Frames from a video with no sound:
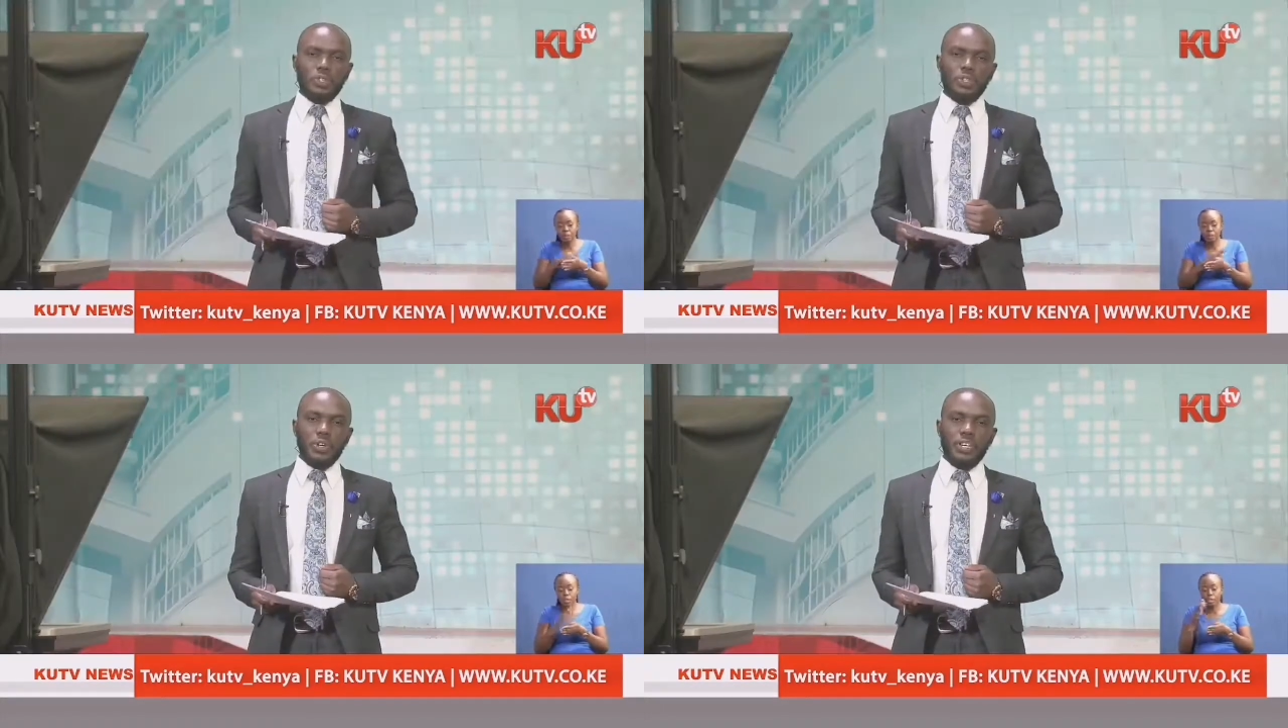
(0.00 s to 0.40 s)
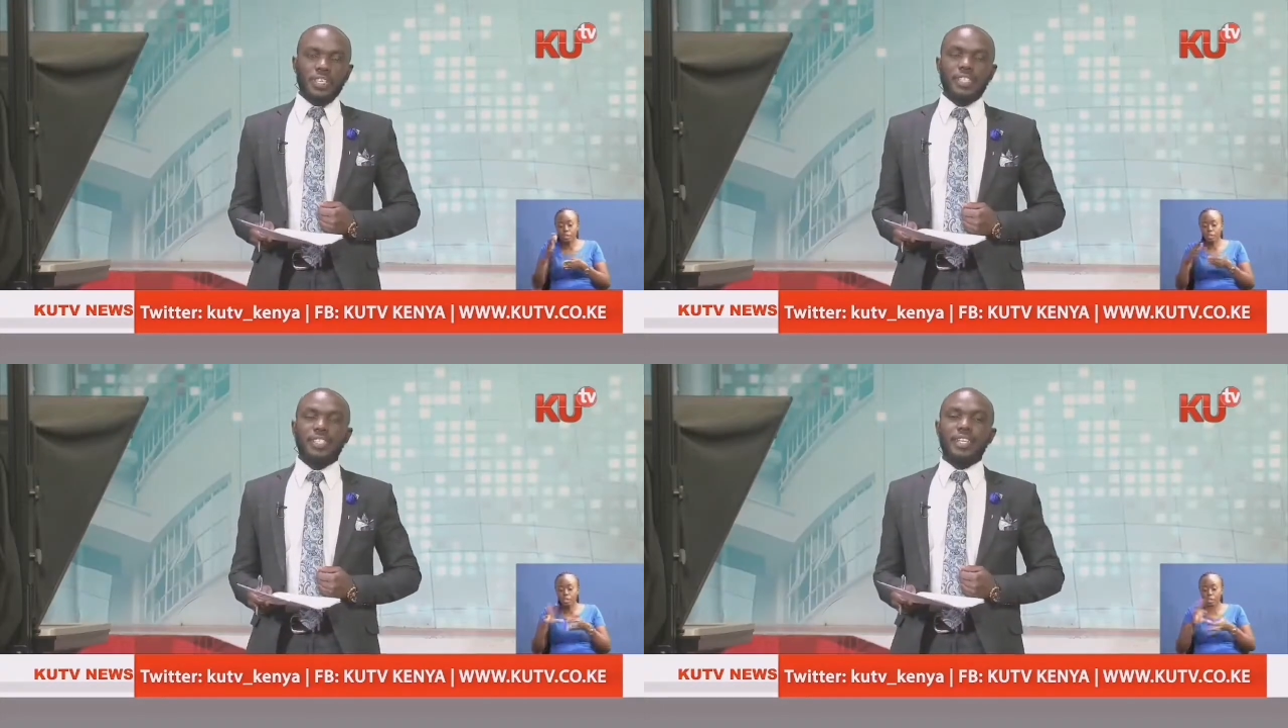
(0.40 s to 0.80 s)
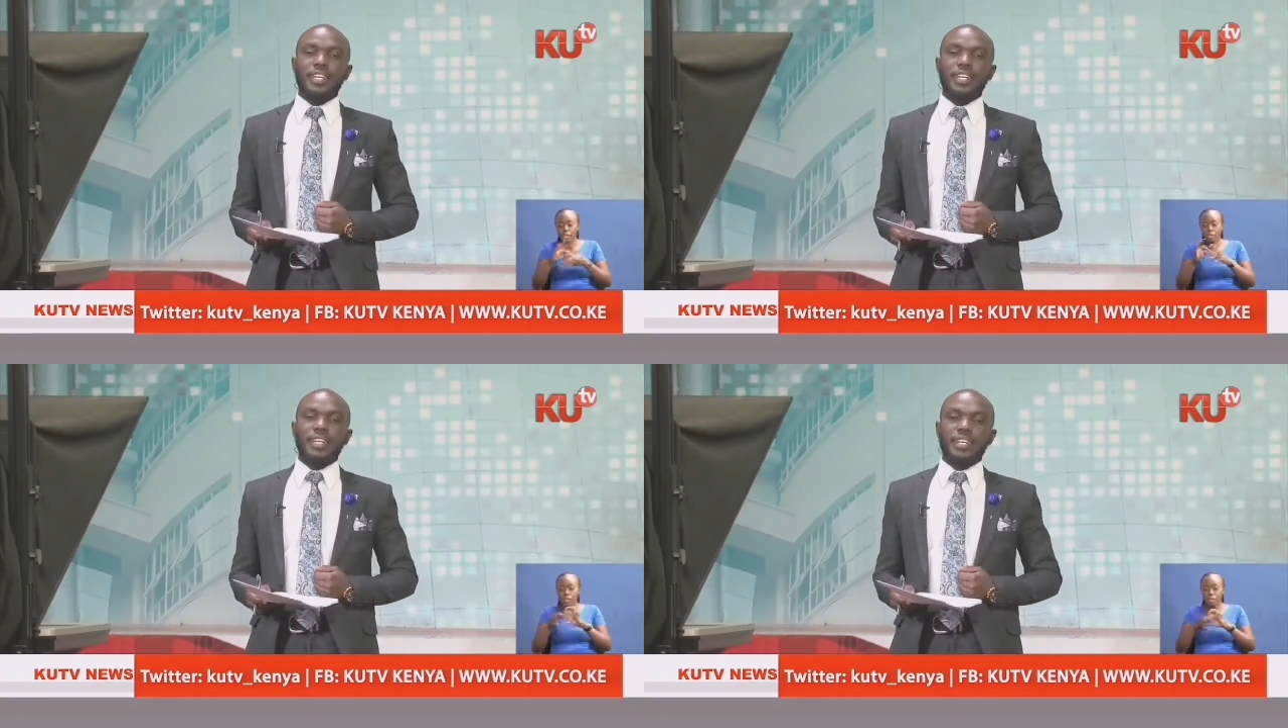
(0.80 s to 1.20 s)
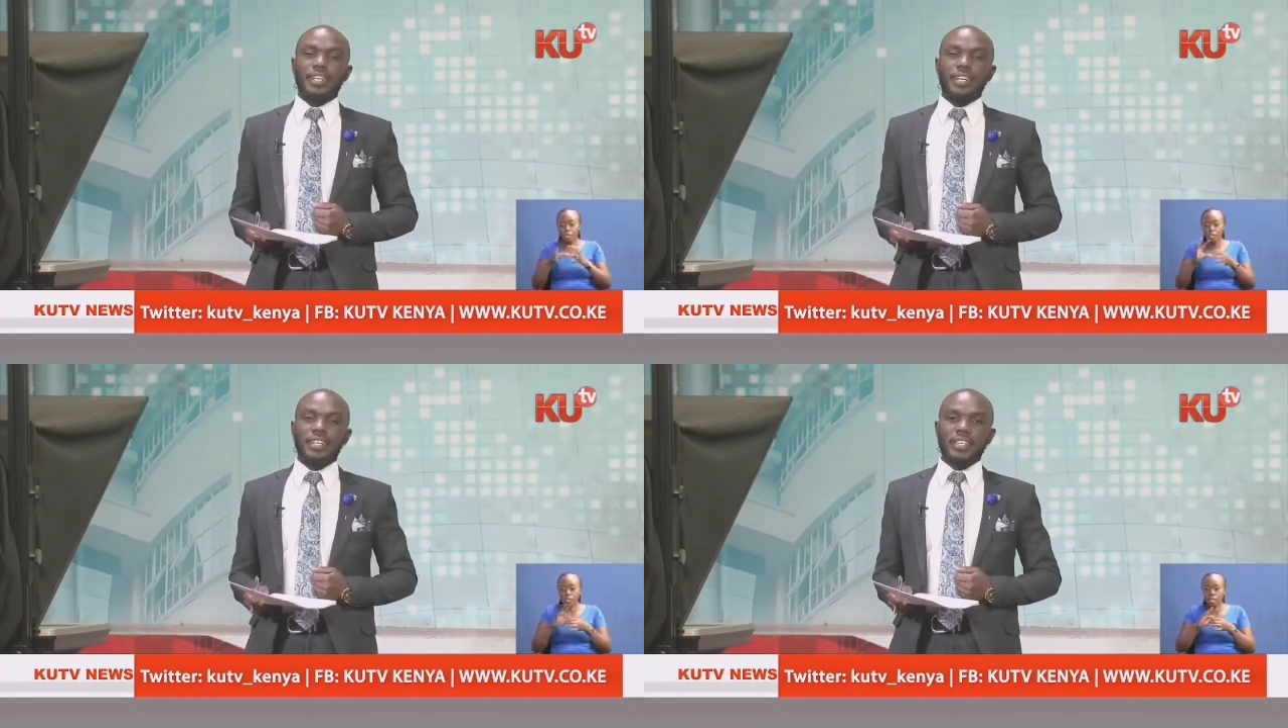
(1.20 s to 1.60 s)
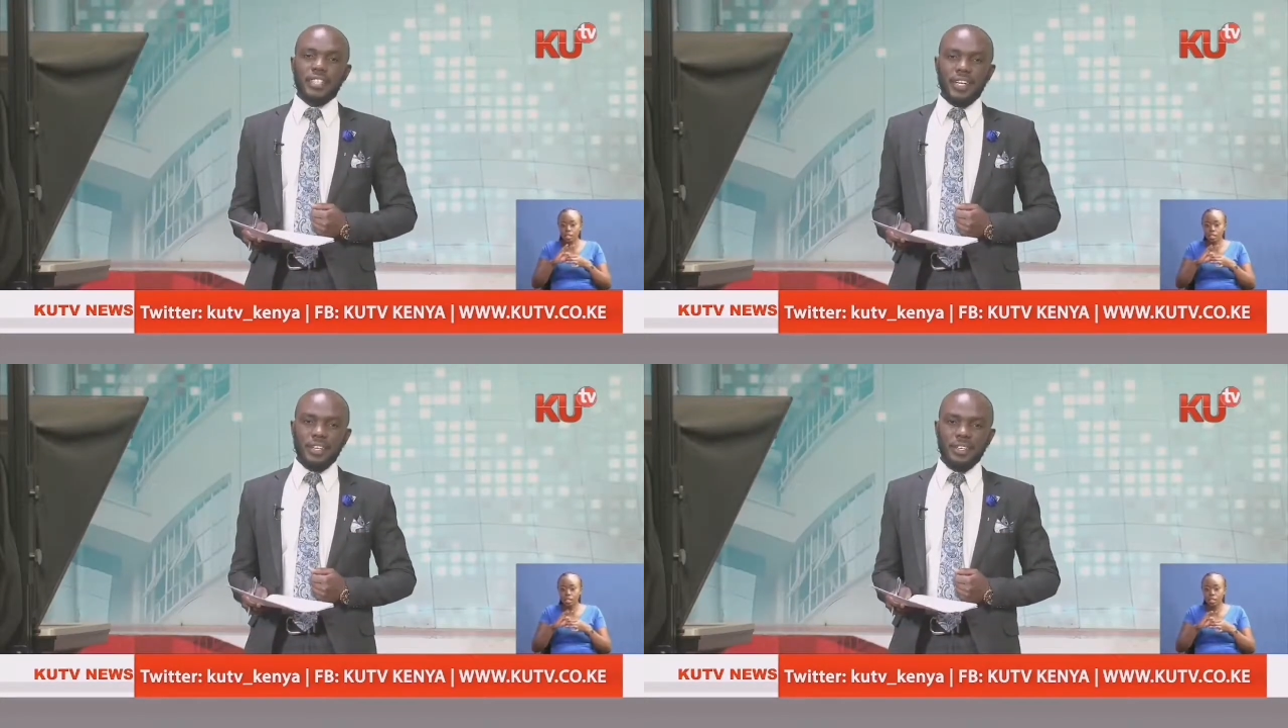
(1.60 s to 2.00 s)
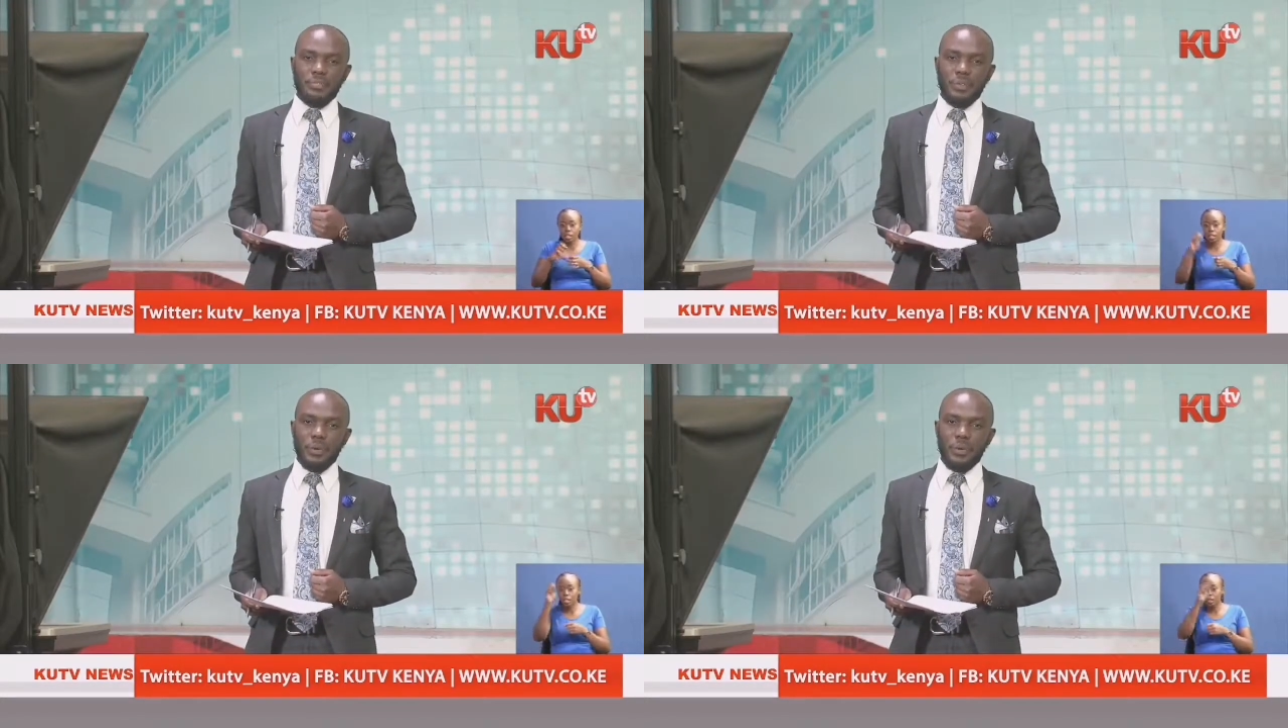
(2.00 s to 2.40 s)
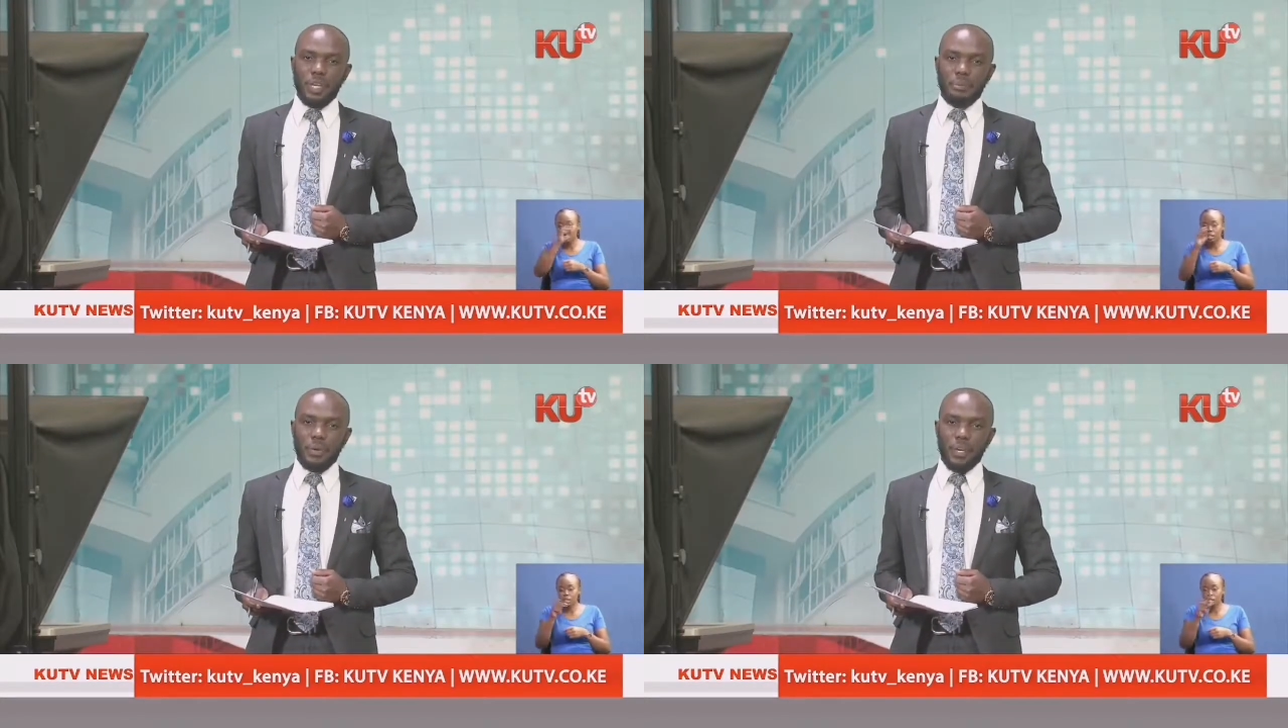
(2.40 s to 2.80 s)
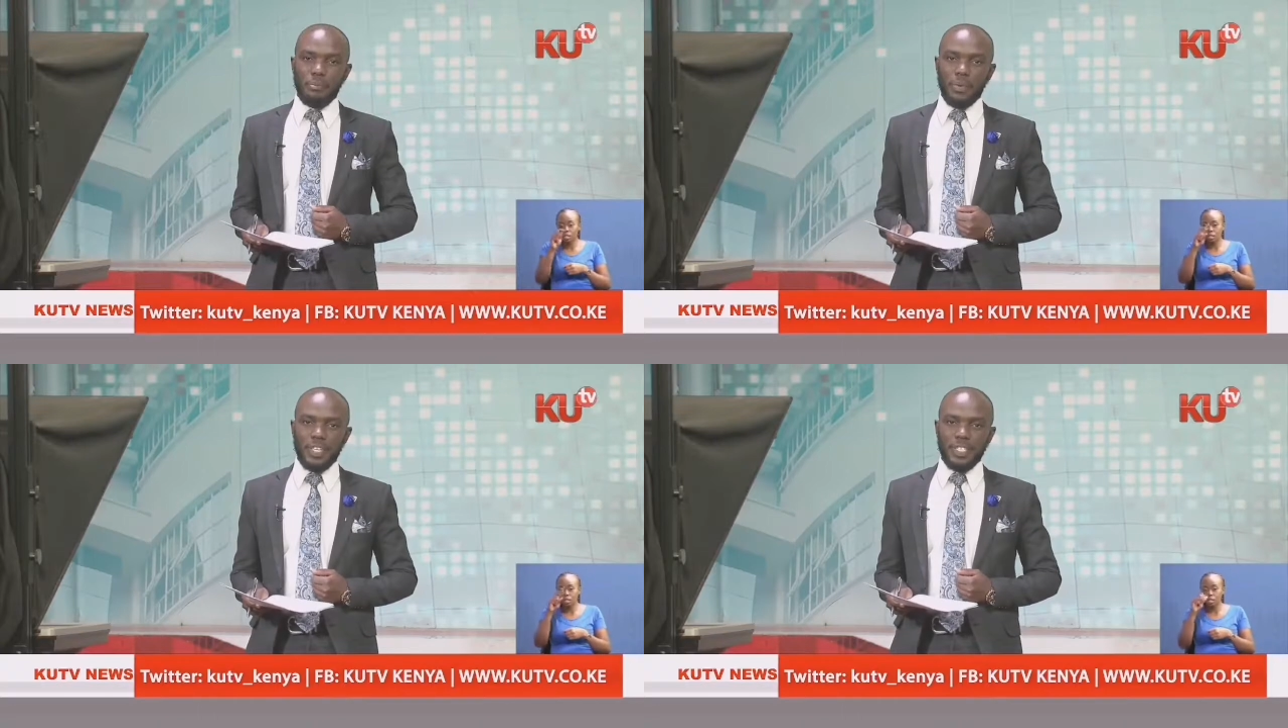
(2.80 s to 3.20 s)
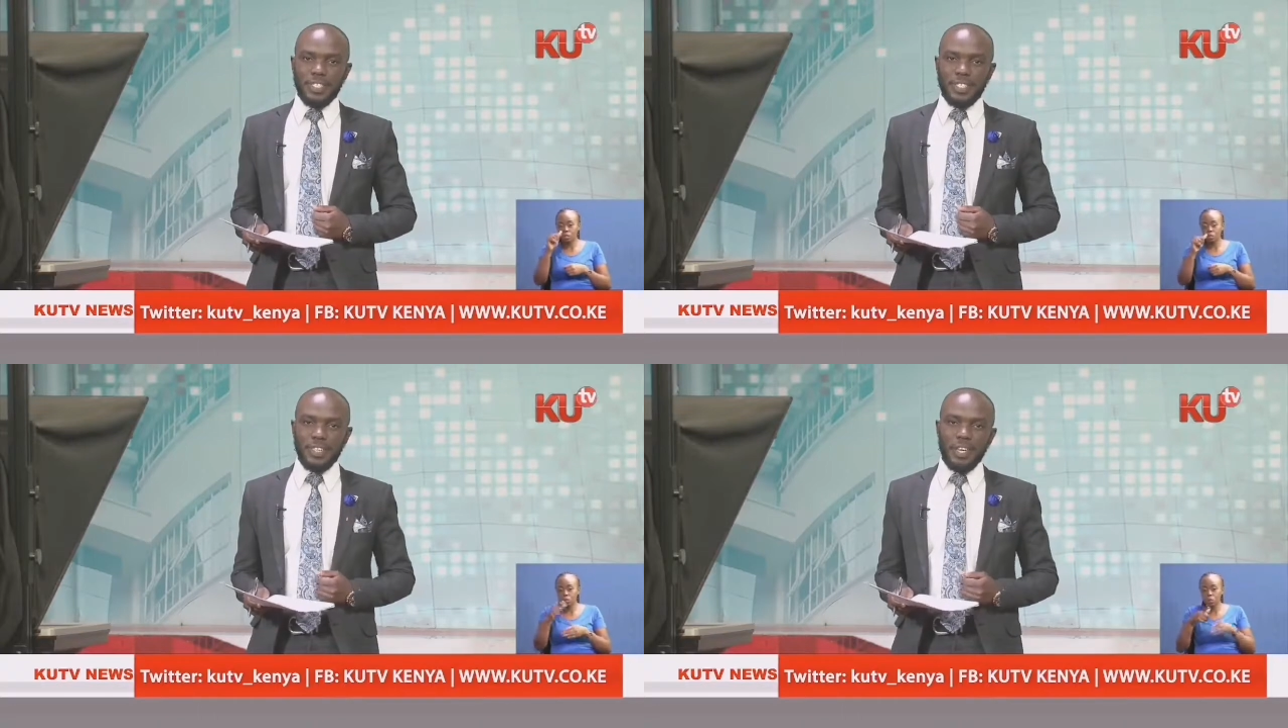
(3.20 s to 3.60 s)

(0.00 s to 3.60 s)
join Stanley Nyaringeta for the Weekend Prime Bulletin.